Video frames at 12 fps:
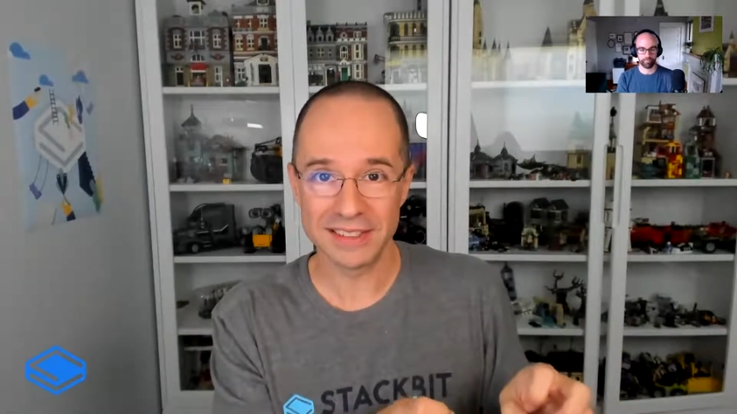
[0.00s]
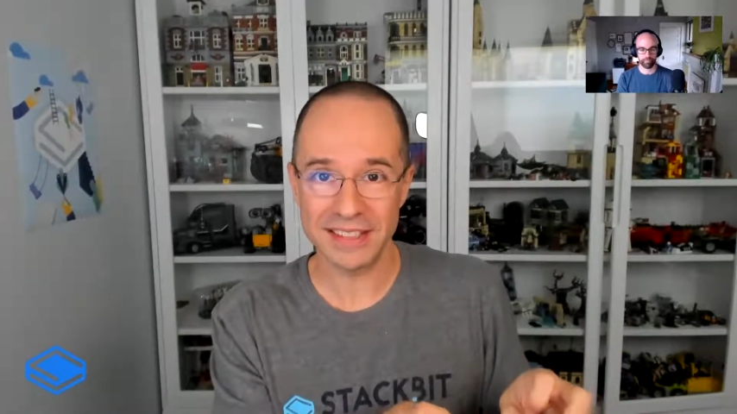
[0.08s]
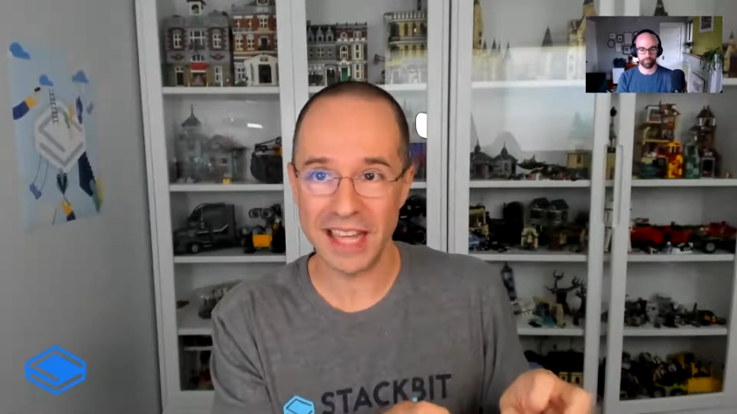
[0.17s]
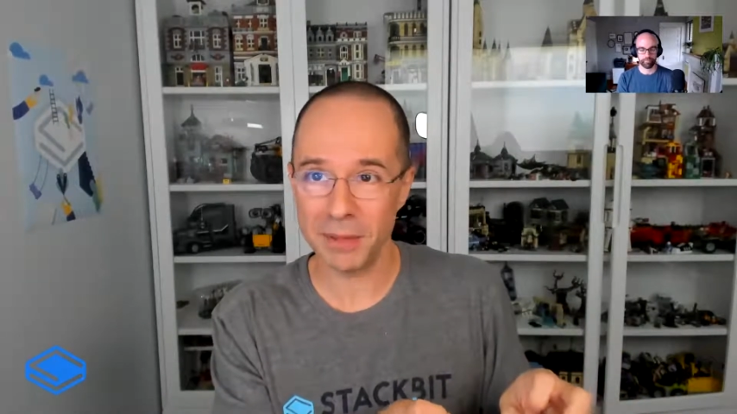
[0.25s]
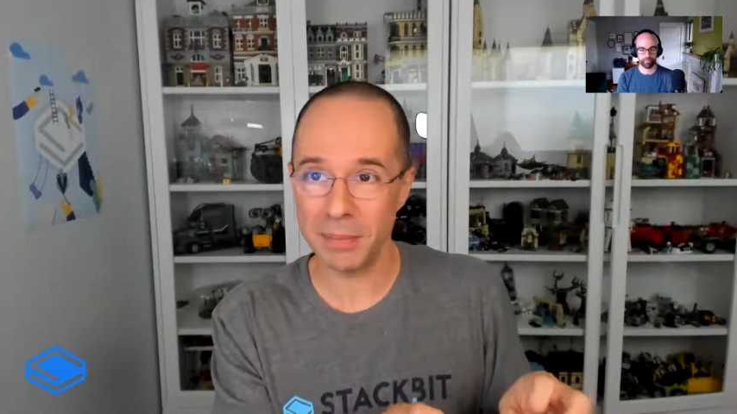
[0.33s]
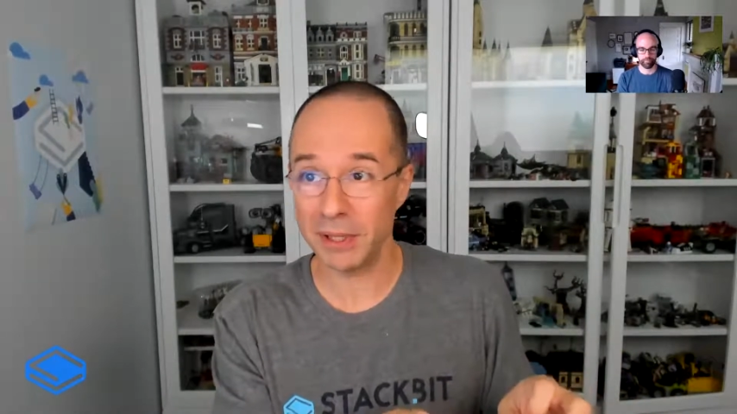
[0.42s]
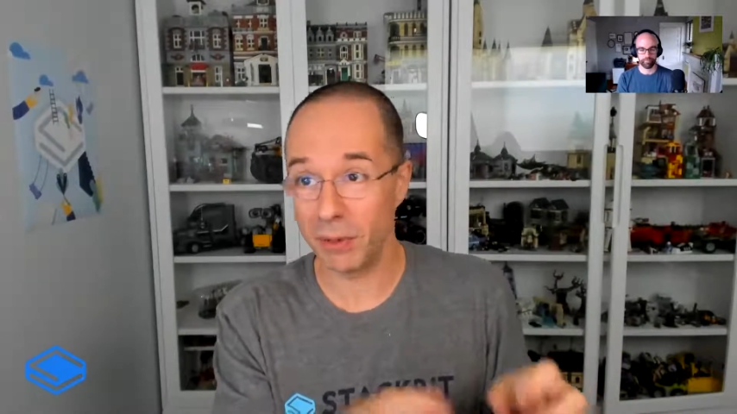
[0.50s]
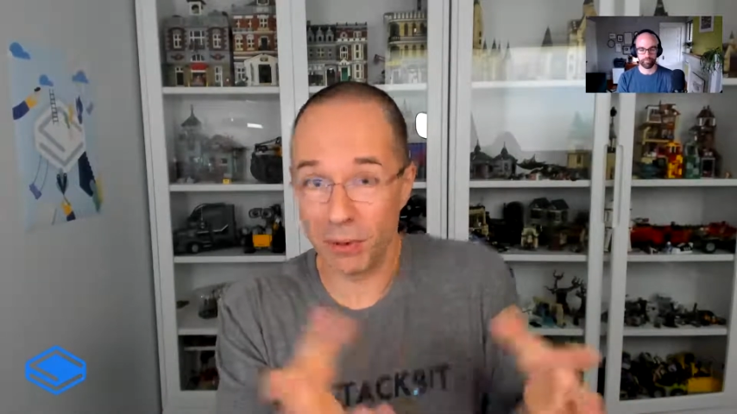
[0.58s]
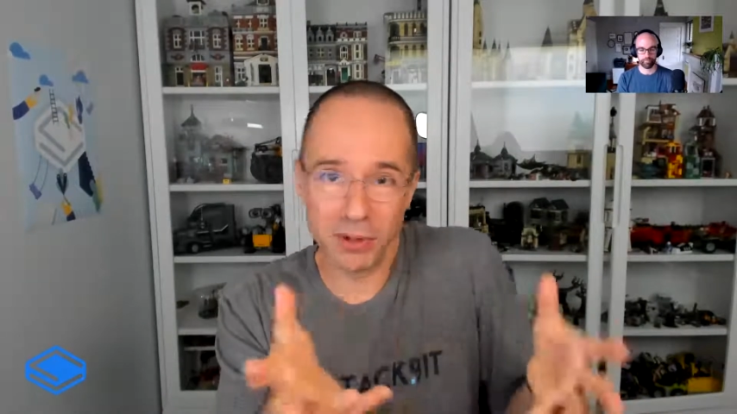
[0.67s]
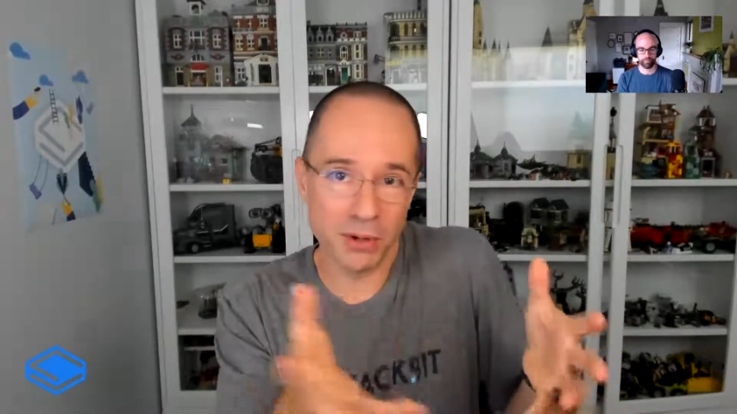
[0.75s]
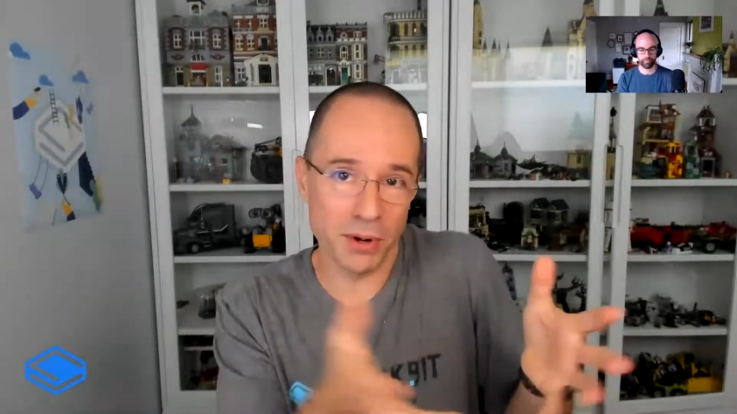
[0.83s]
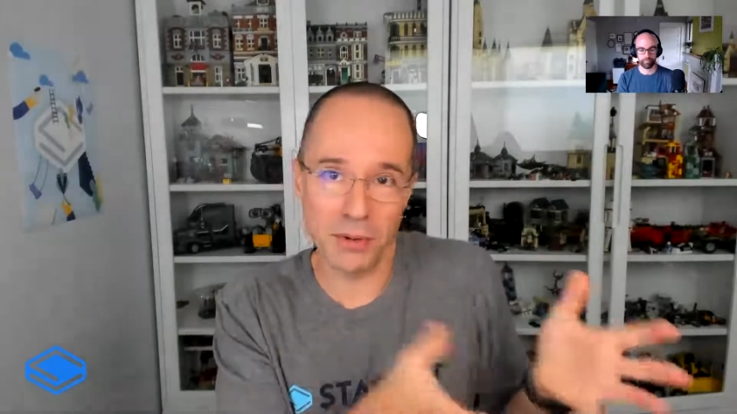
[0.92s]
Stackbit
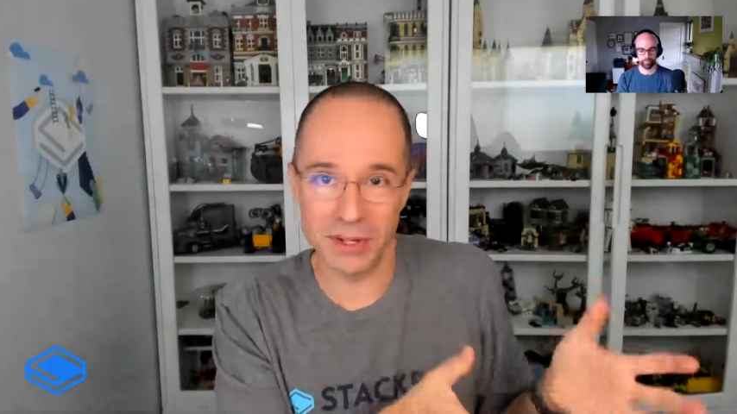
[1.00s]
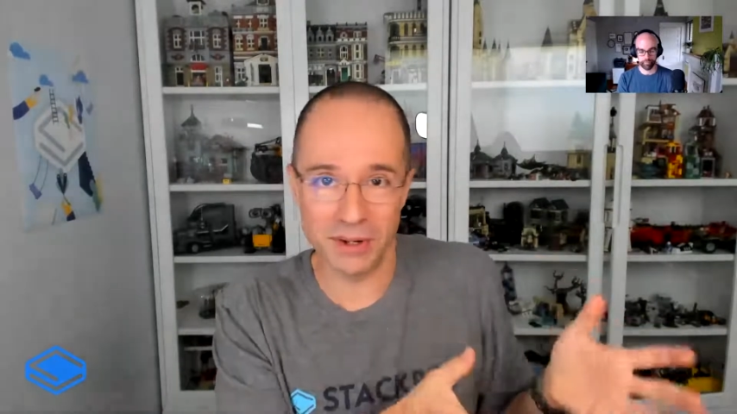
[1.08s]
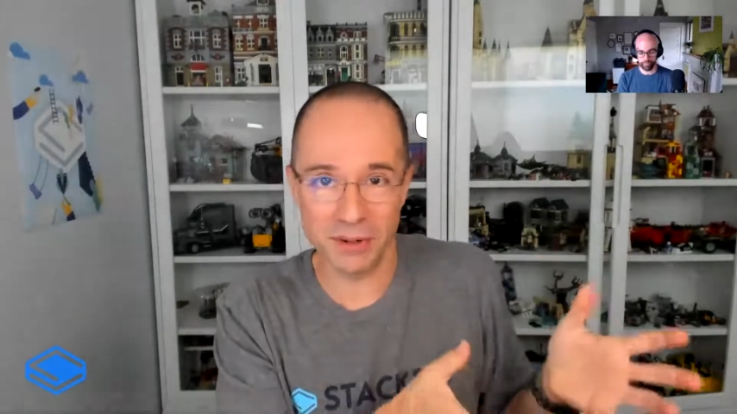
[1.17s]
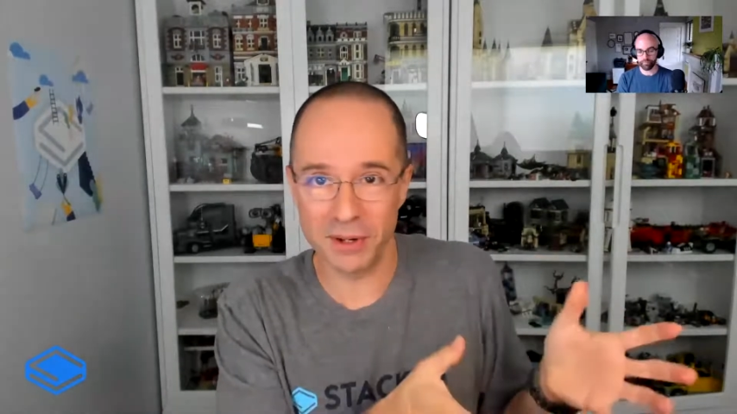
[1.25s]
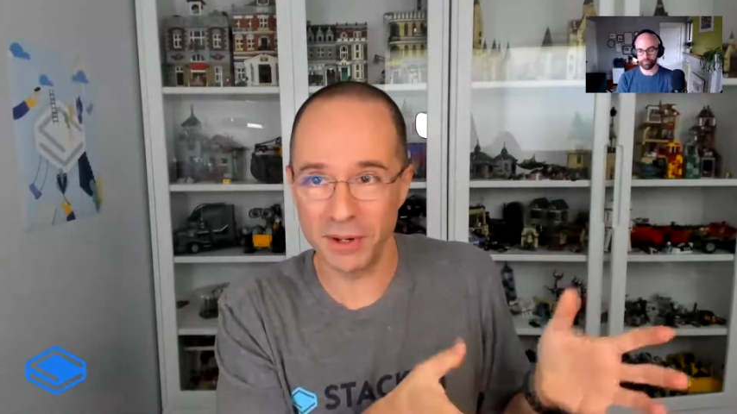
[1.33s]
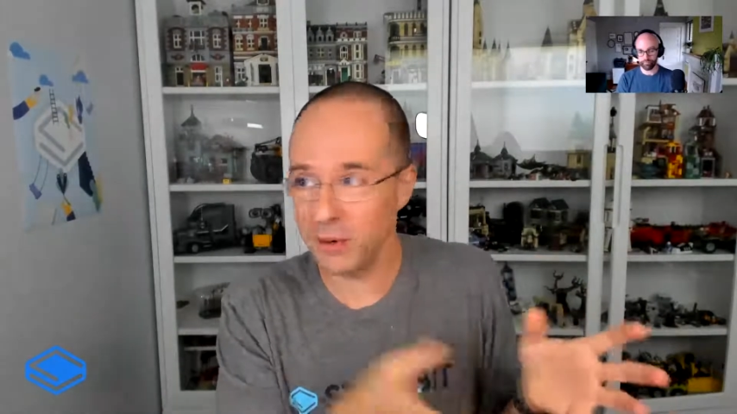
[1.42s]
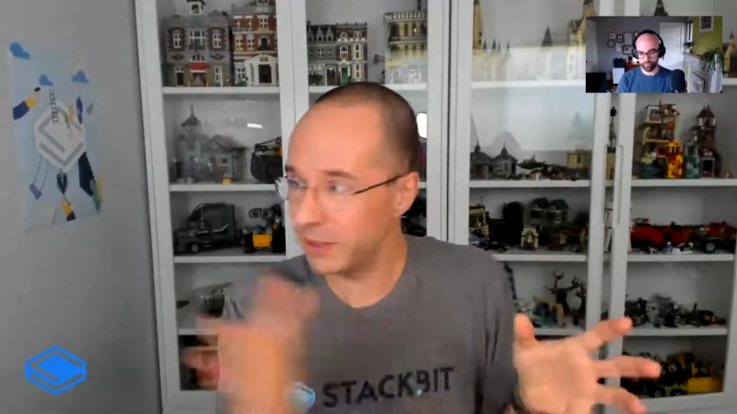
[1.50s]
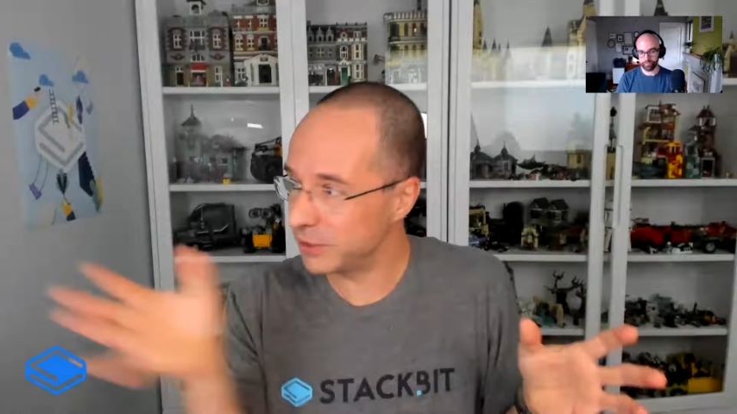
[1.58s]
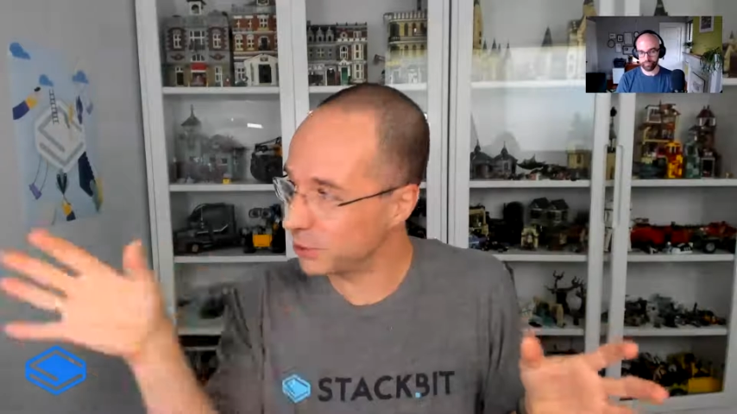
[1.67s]
or coding on their own,